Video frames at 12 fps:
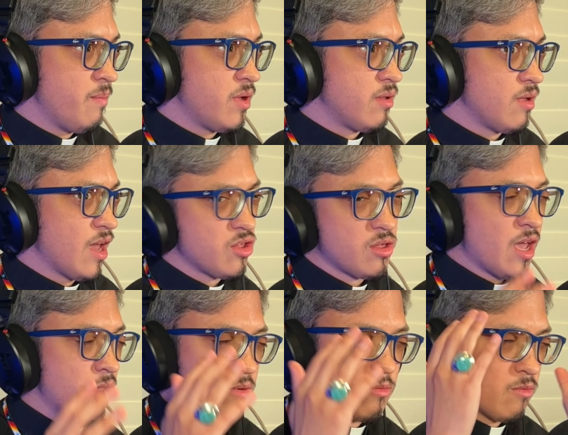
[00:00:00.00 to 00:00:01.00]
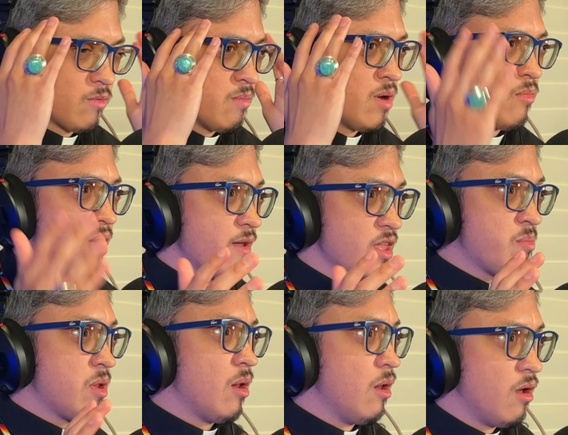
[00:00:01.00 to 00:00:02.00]
And actually, I don't even remember. It's
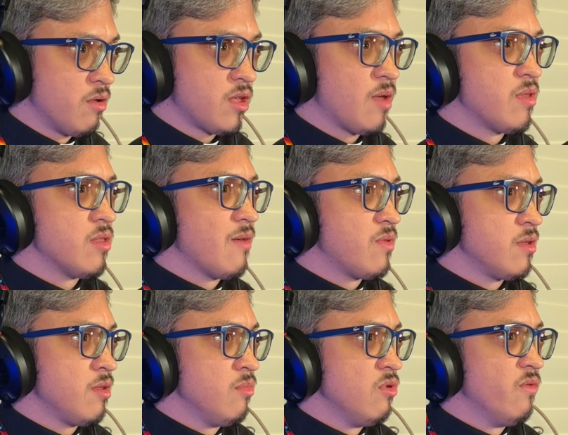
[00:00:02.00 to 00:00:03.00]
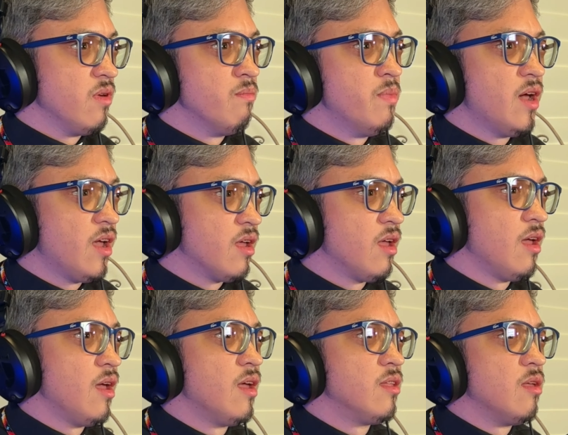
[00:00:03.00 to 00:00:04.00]
been a long time since I've seen the movie. But
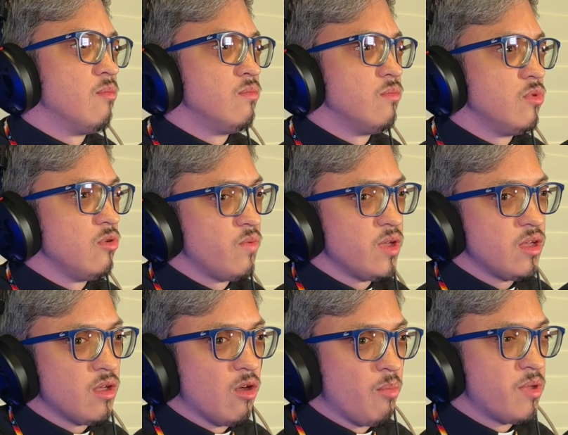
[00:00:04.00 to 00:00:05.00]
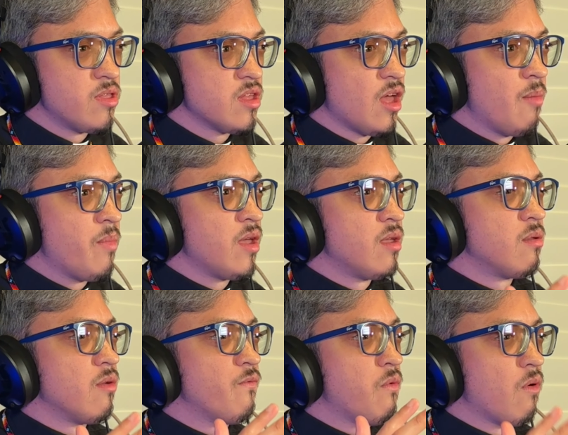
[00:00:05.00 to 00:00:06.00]
the movie opens up,
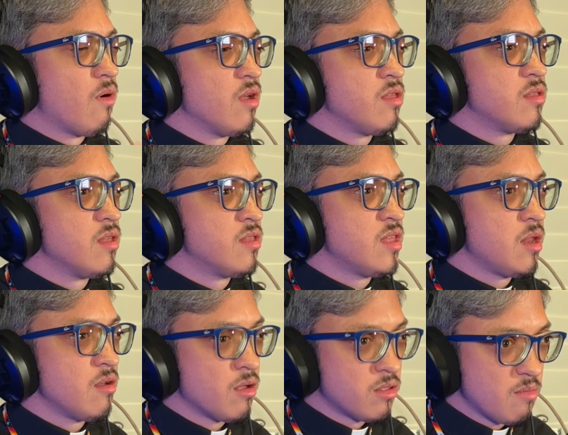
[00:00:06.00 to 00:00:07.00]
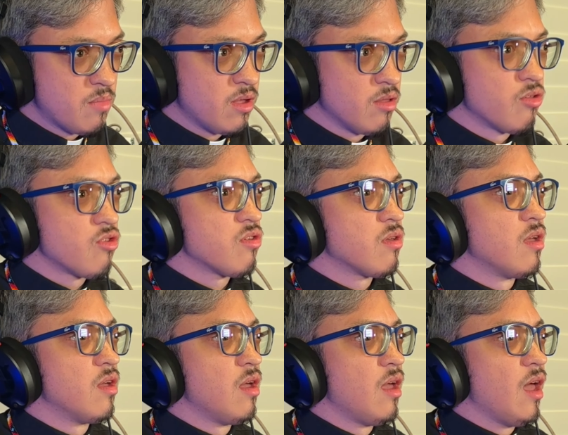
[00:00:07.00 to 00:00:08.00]
and Forrest is sitting on the bench,
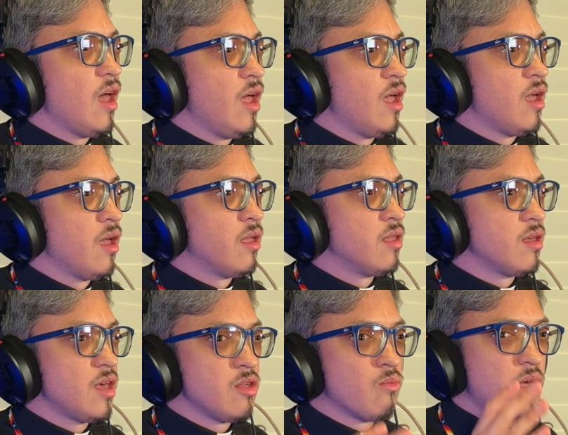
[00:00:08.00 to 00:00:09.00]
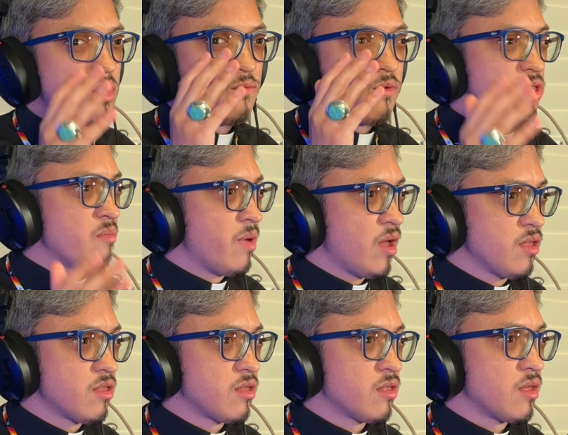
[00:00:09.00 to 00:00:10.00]
and he's waiting for the
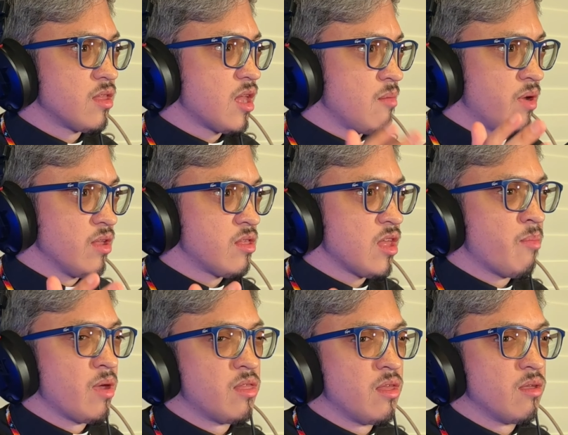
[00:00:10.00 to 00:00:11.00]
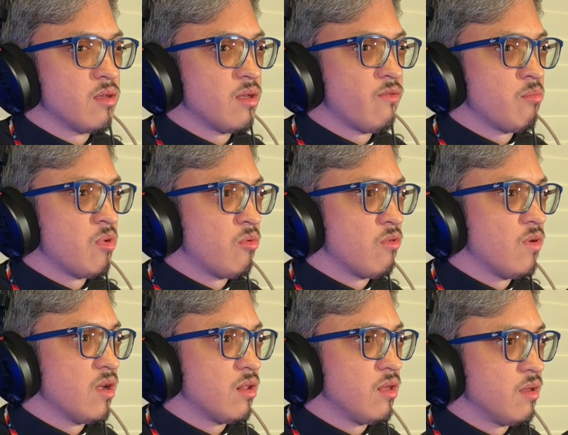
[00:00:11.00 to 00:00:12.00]
bus. He's at a bus stop, I think, if I remember
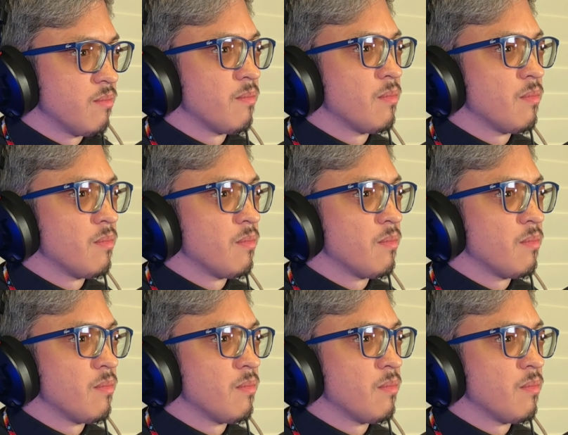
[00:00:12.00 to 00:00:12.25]
correctly.